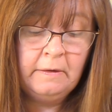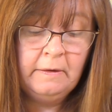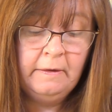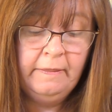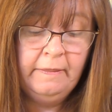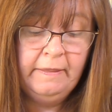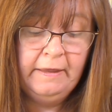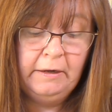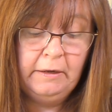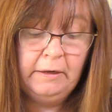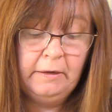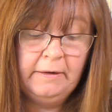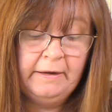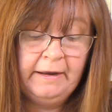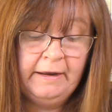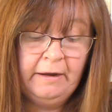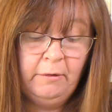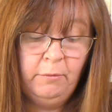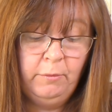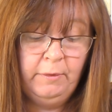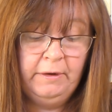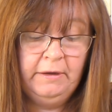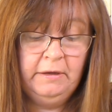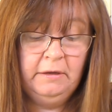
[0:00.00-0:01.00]
And then now
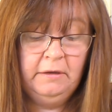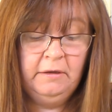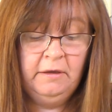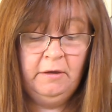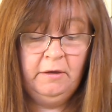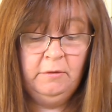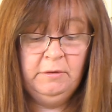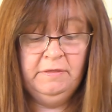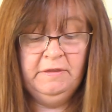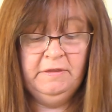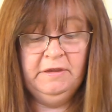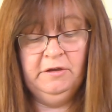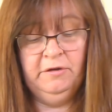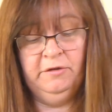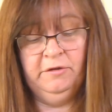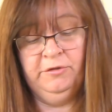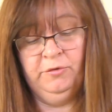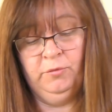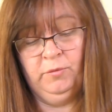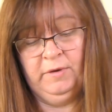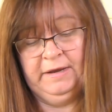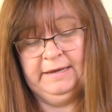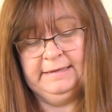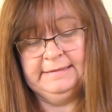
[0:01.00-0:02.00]
we're going the other
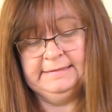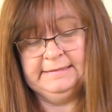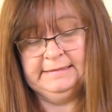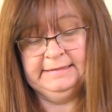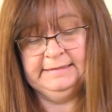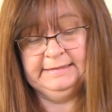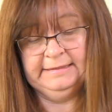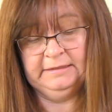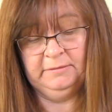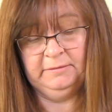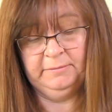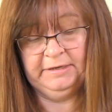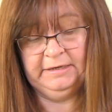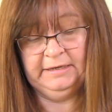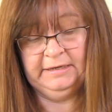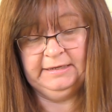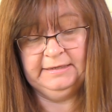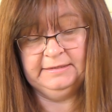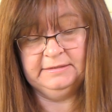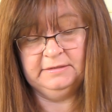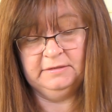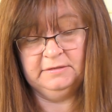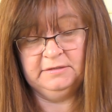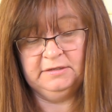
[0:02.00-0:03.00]
way, it's a little bit
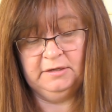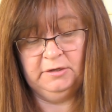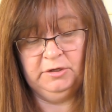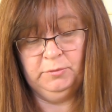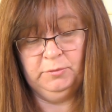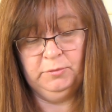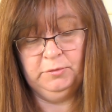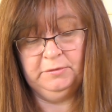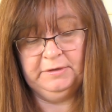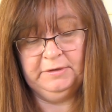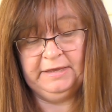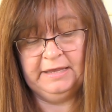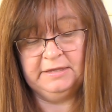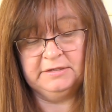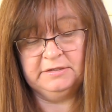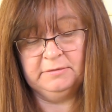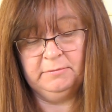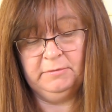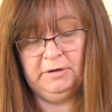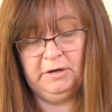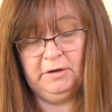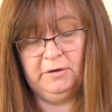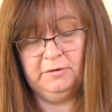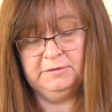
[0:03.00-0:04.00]
easier. So you will get
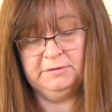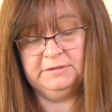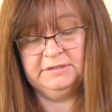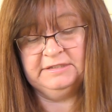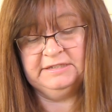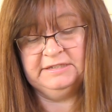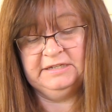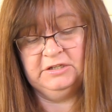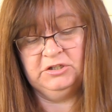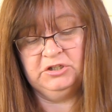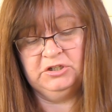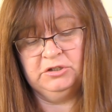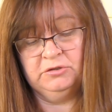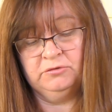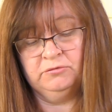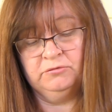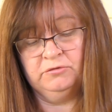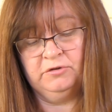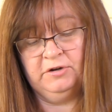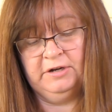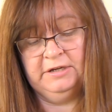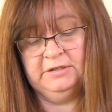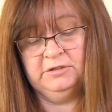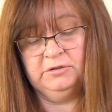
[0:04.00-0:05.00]
some long stitches
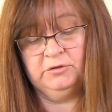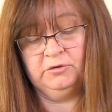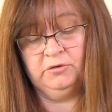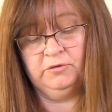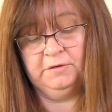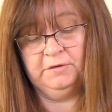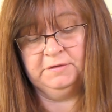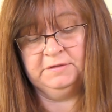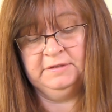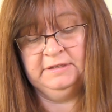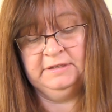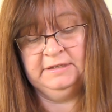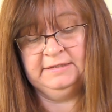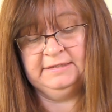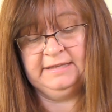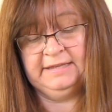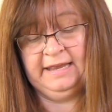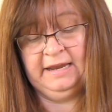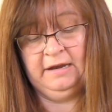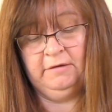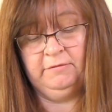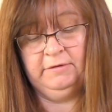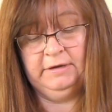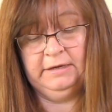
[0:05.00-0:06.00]
right across this
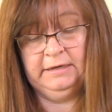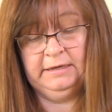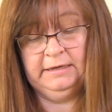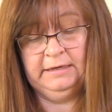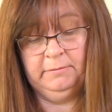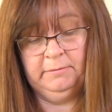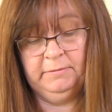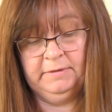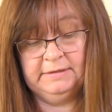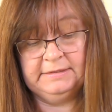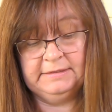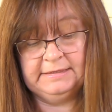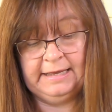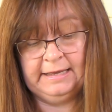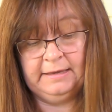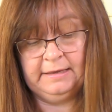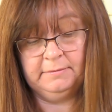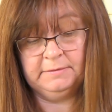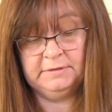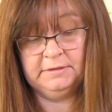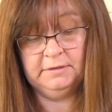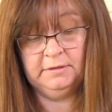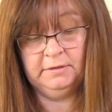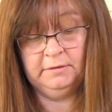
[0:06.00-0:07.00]
area here, but that's
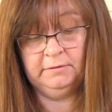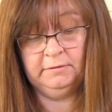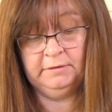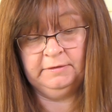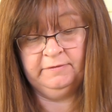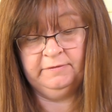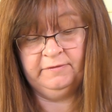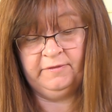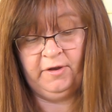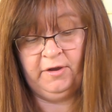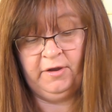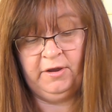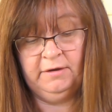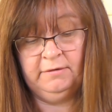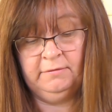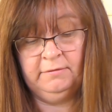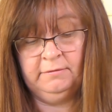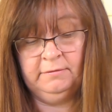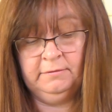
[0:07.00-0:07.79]
absolutely fine.